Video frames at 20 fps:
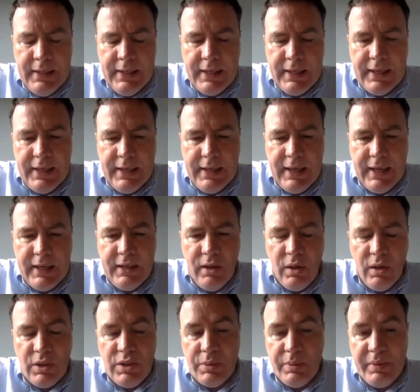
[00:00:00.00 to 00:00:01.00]
And
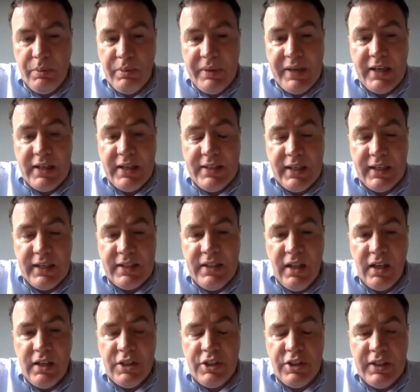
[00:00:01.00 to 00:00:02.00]
also with our
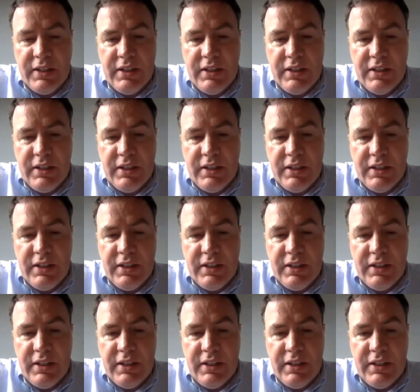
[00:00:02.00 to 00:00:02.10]
technology,